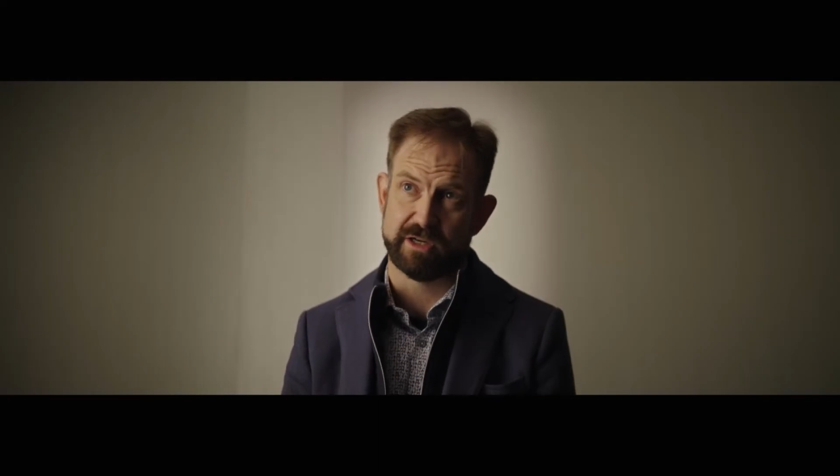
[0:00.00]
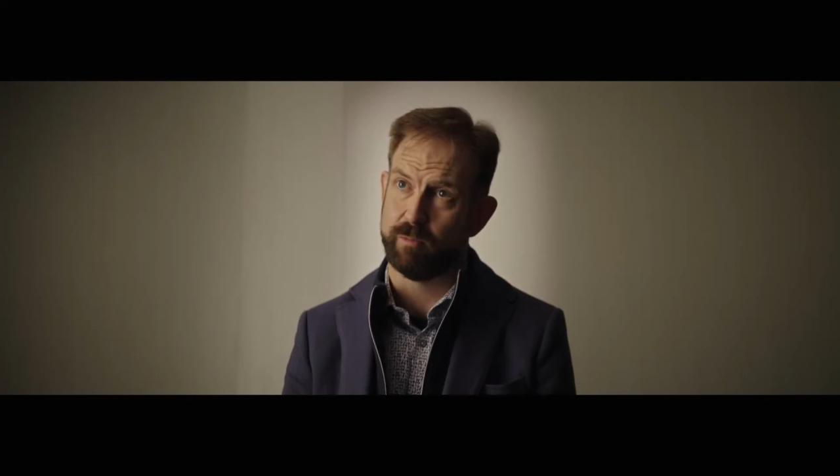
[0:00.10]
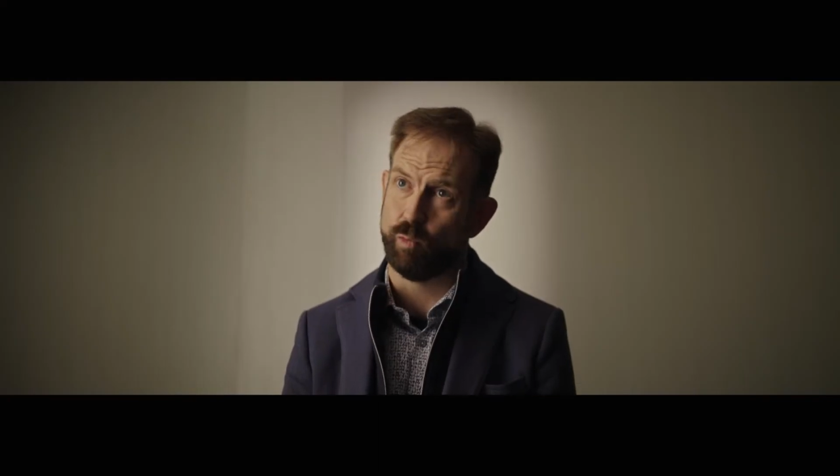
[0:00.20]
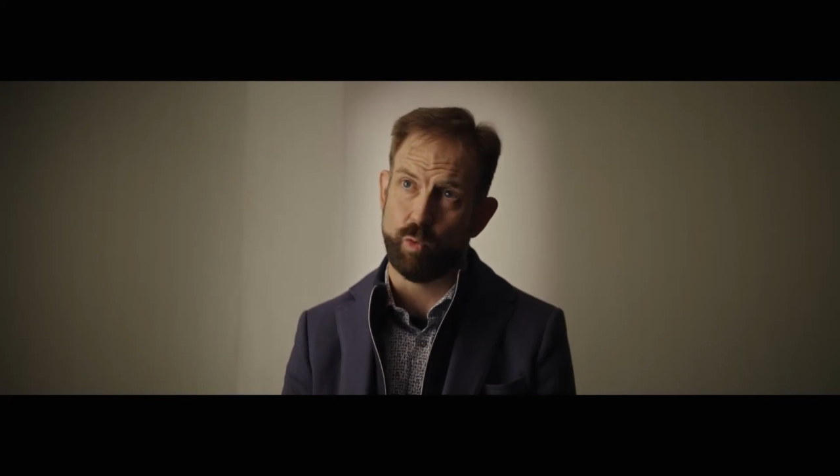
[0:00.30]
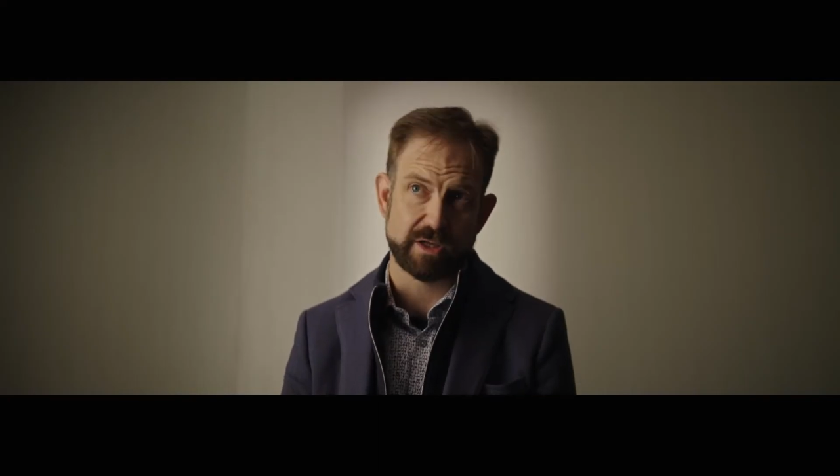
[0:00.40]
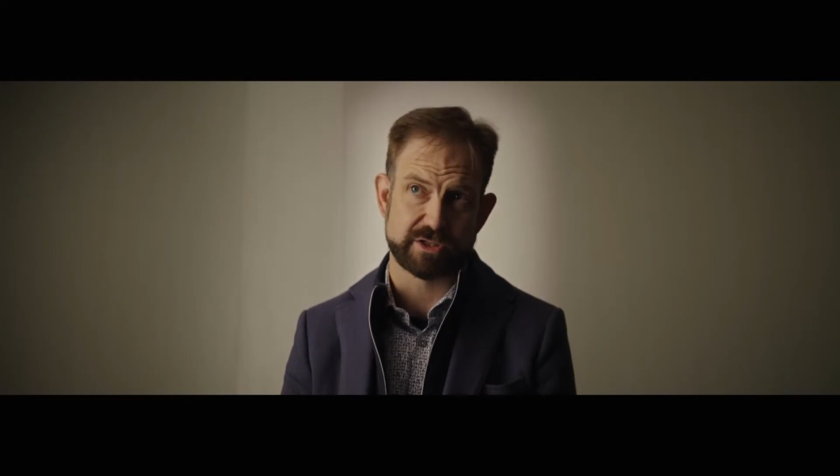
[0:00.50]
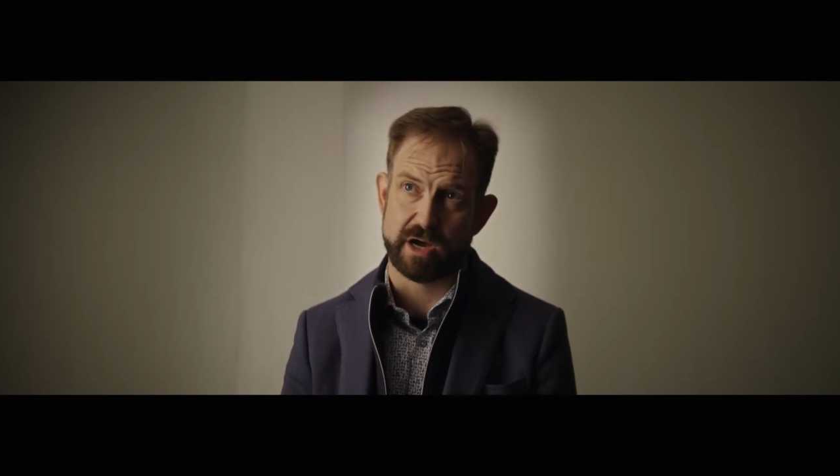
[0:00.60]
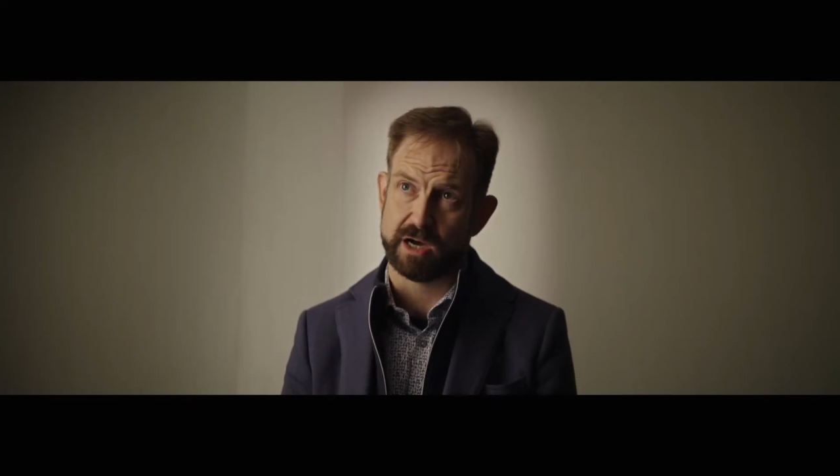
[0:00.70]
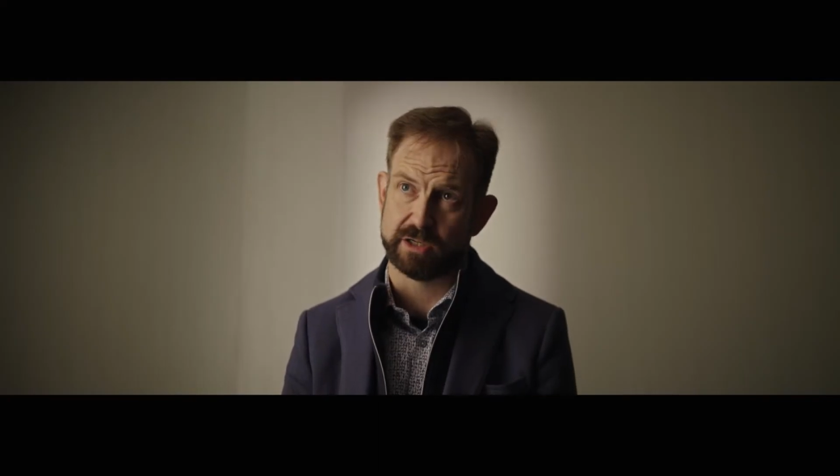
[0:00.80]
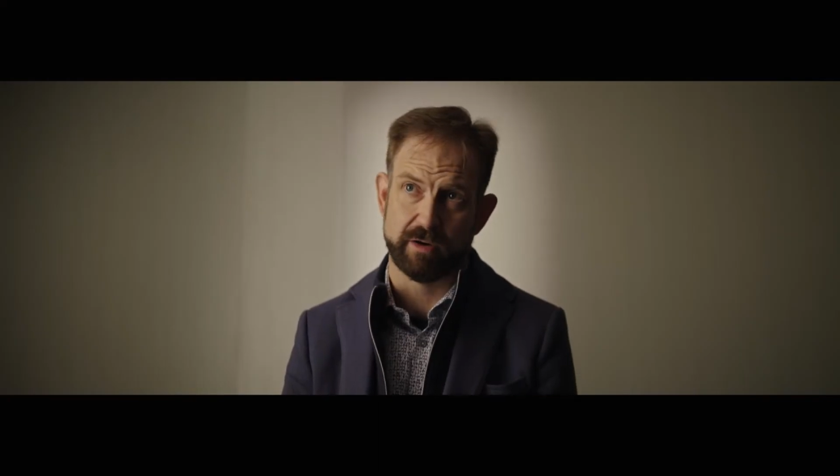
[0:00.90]
on what's
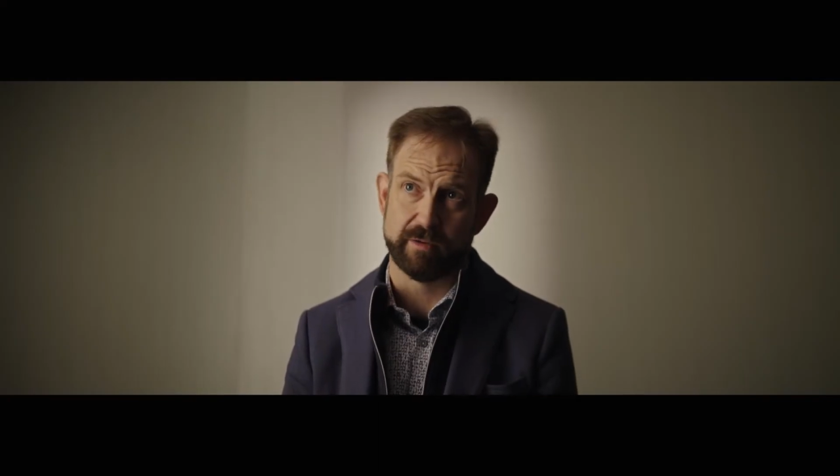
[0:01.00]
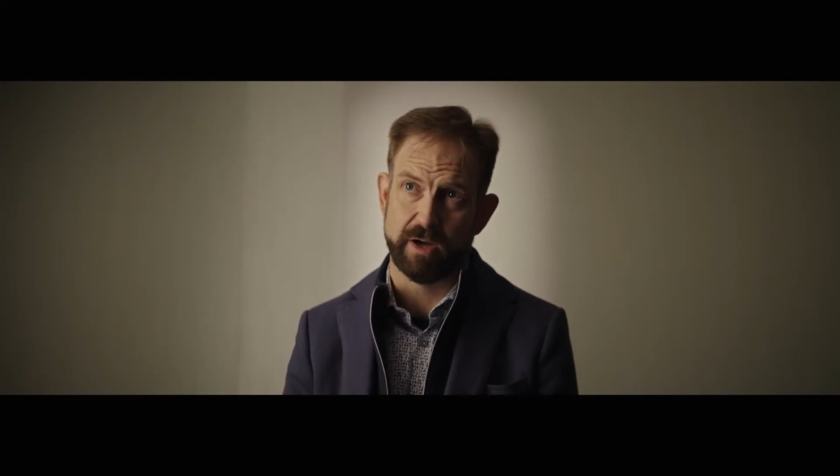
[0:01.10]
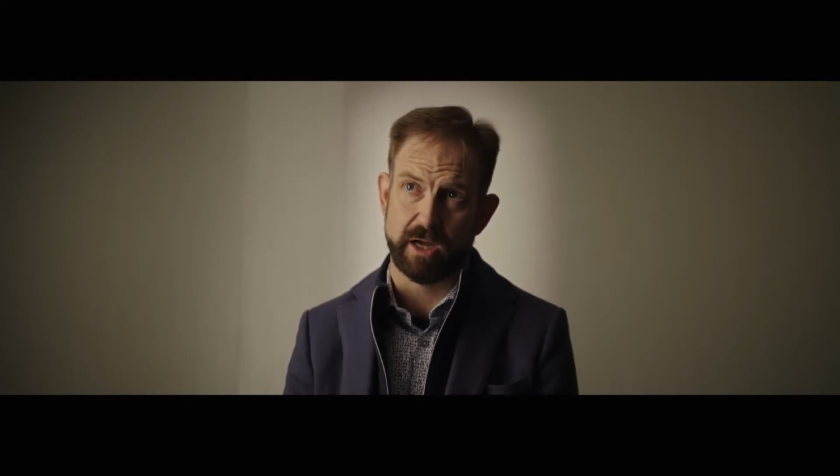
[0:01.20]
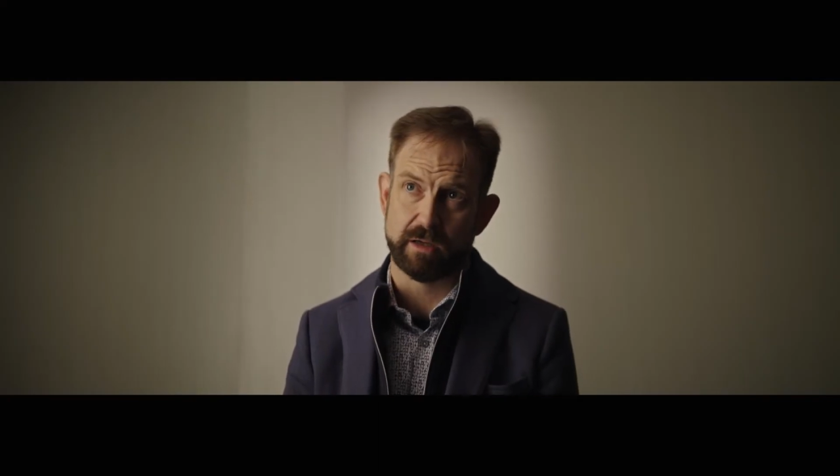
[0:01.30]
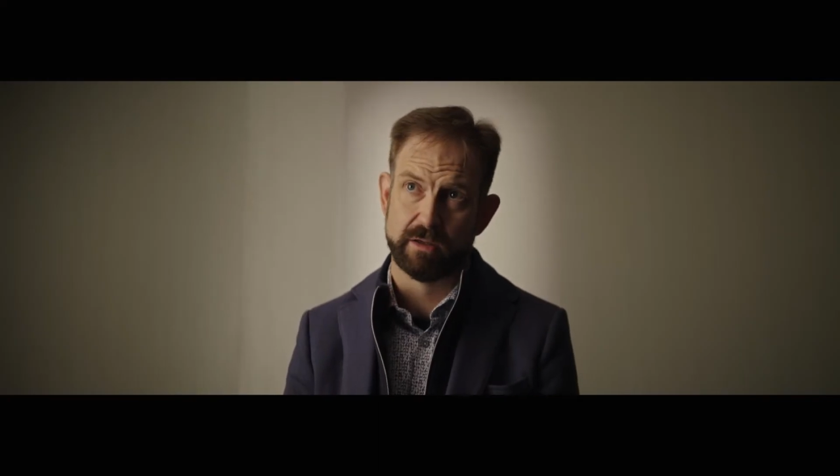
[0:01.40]
not going well